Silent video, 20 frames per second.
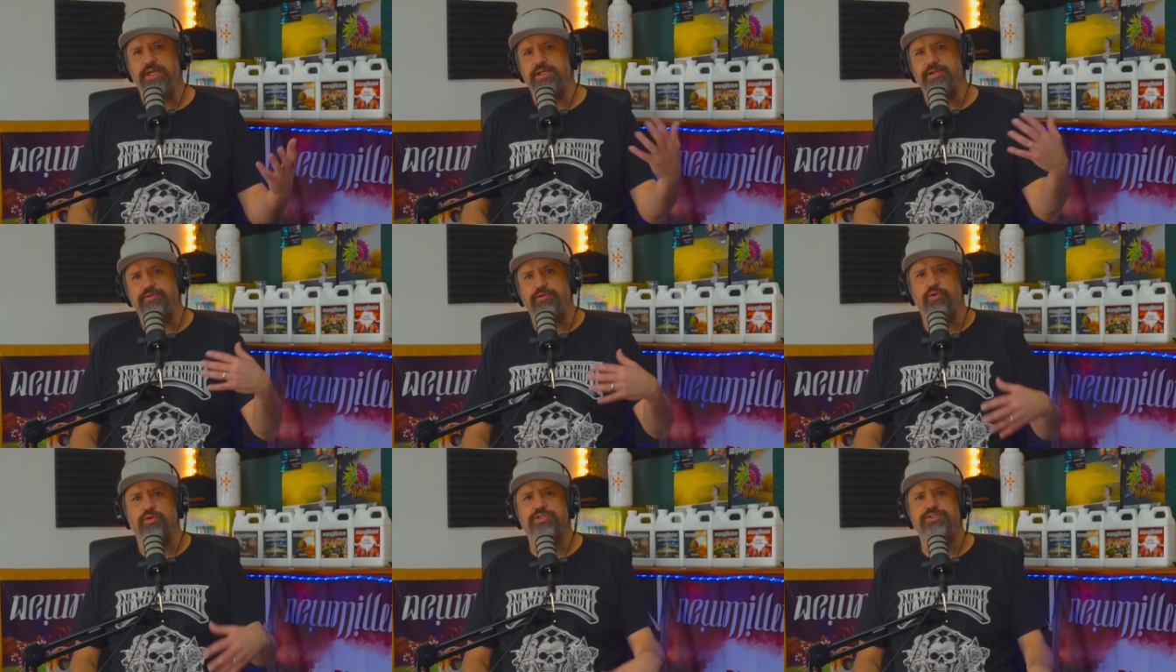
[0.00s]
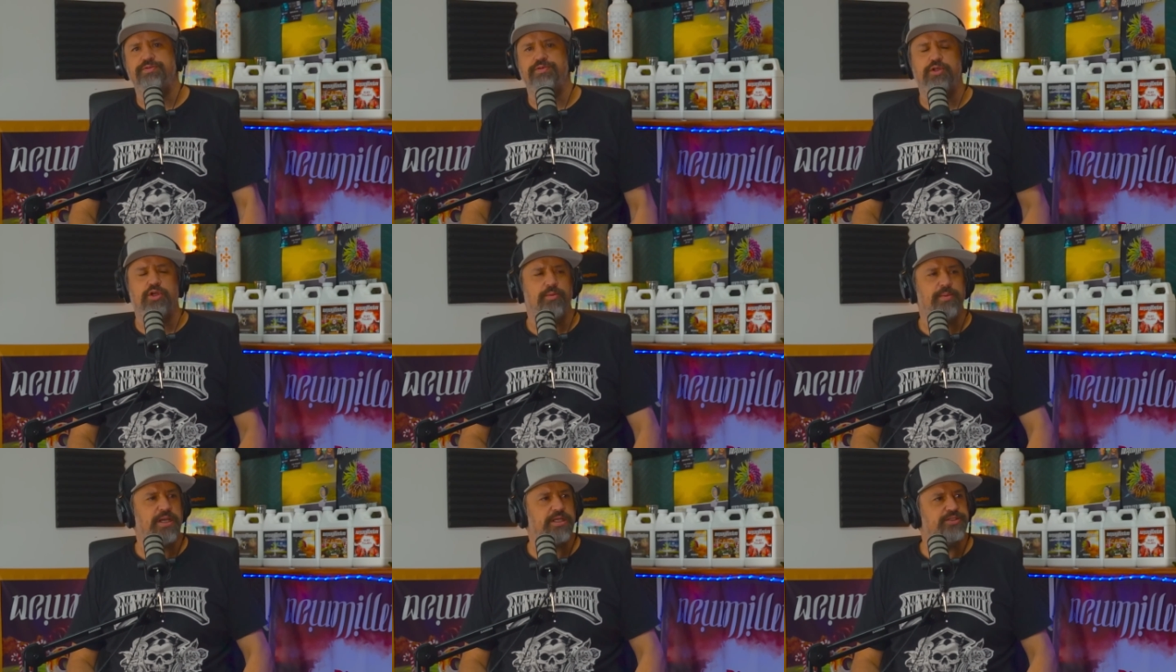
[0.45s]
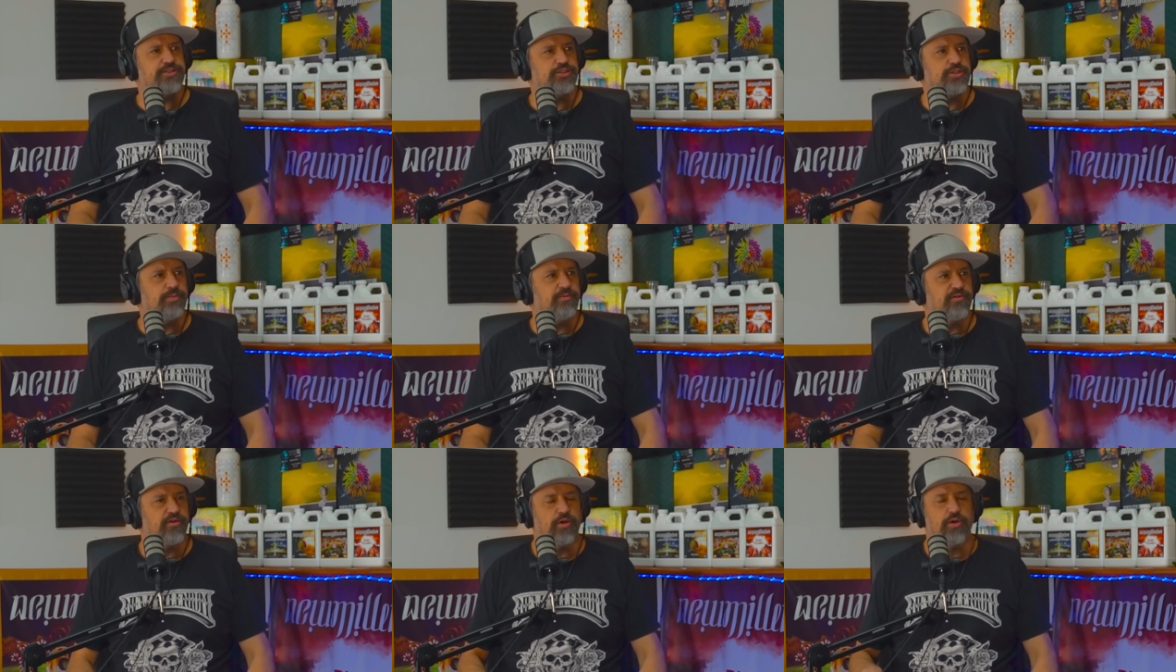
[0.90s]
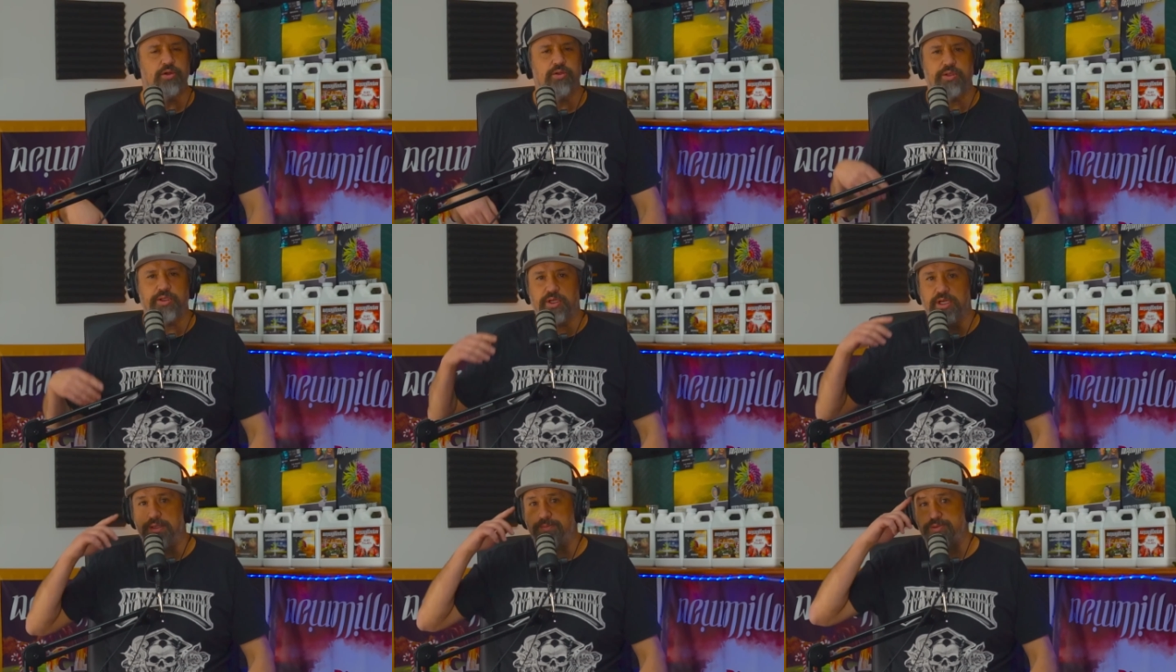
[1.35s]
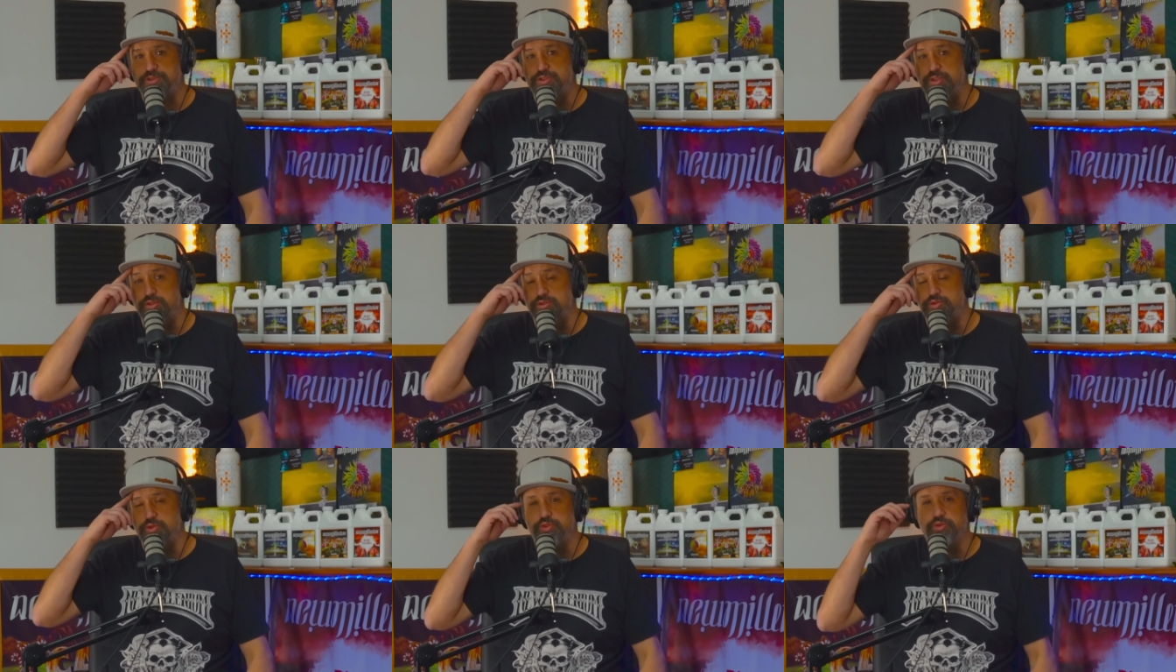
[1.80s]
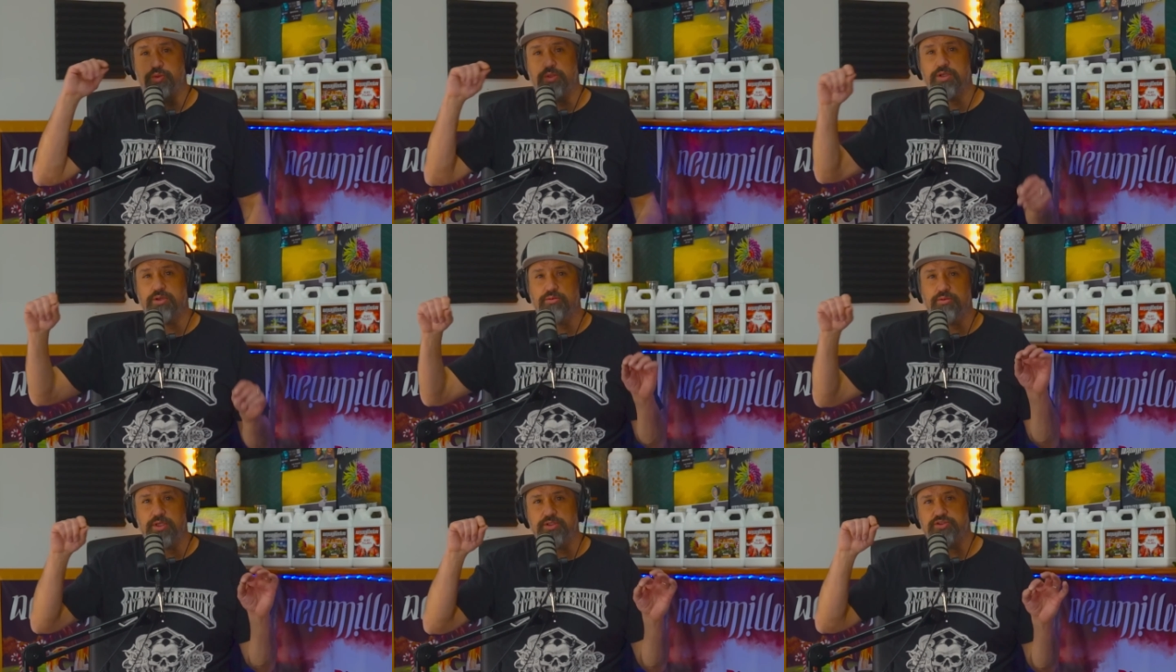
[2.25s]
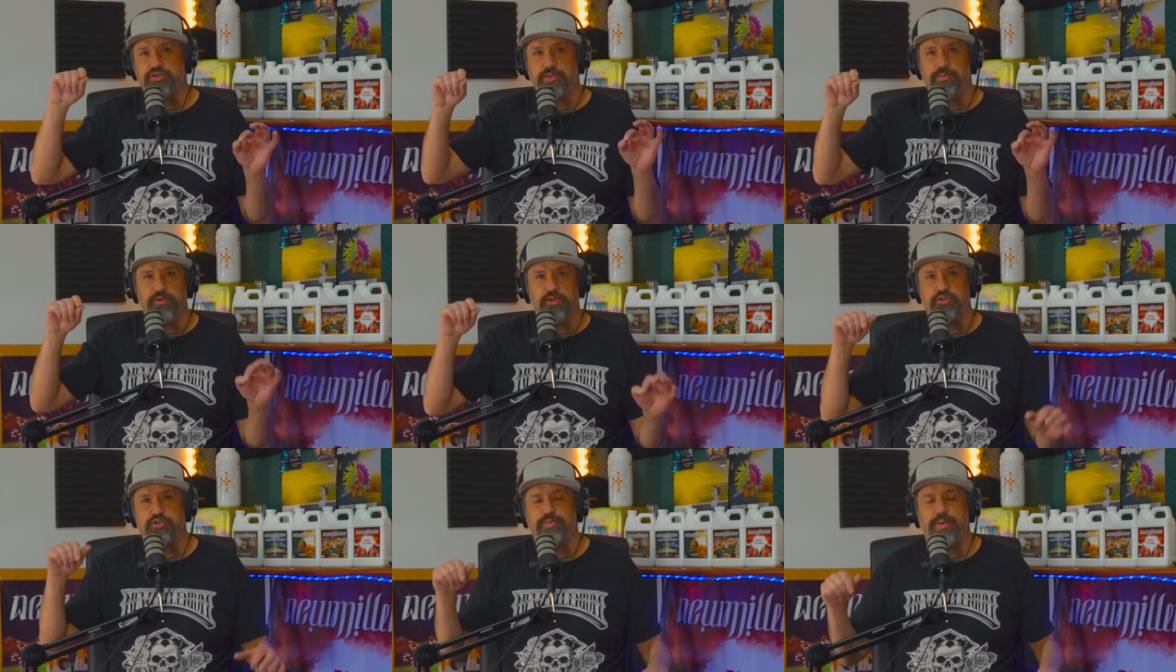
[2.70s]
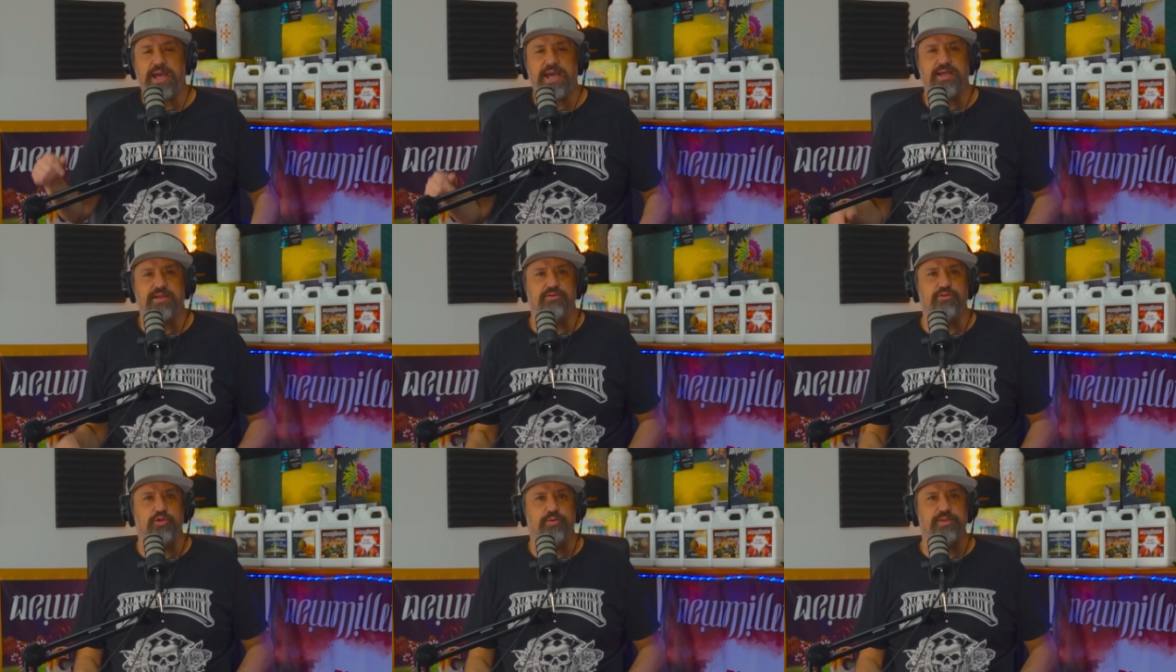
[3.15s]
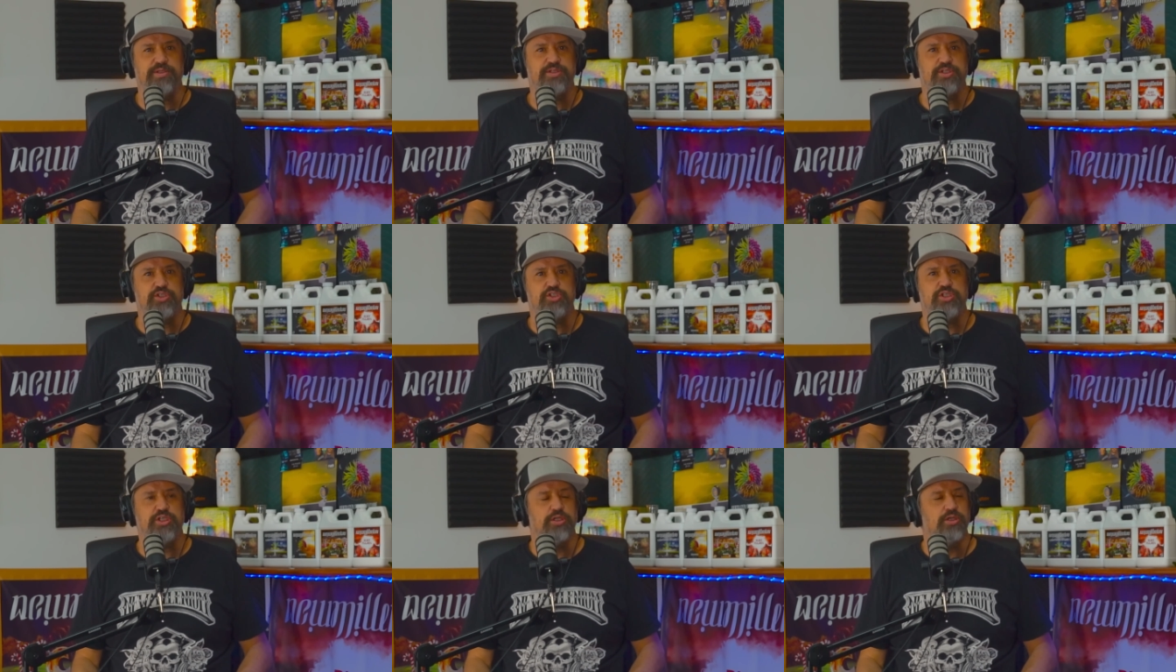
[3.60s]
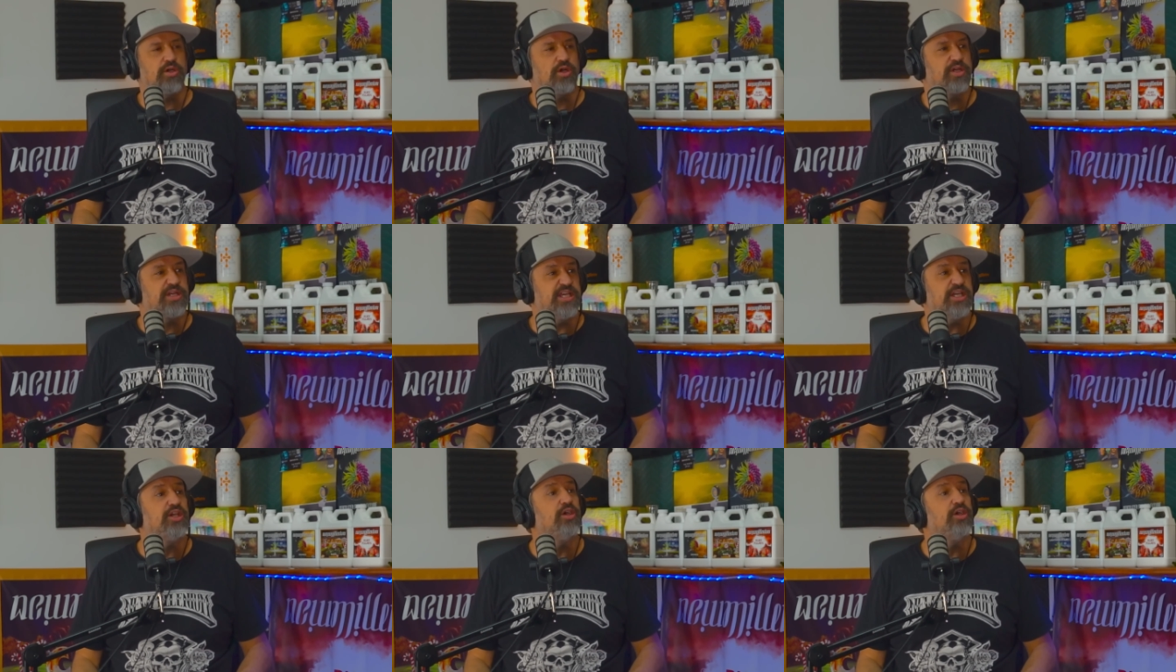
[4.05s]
And of course, if you go back to some of our earlier episodes, which we're going to run some of those back a little bit this year, are key